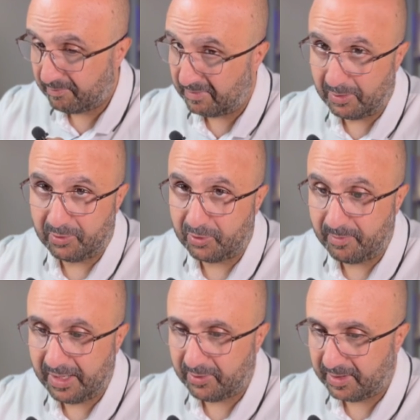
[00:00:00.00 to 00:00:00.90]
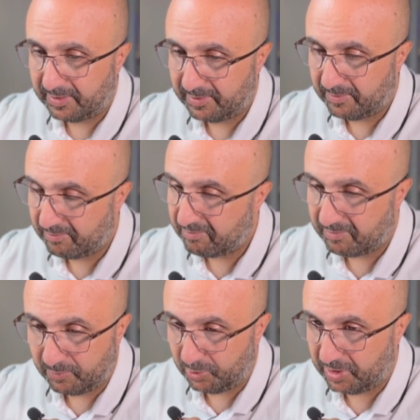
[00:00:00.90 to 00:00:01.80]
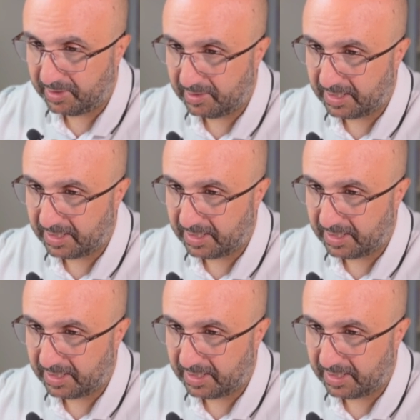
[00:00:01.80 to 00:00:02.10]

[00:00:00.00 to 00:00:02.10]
It returns Mary, which is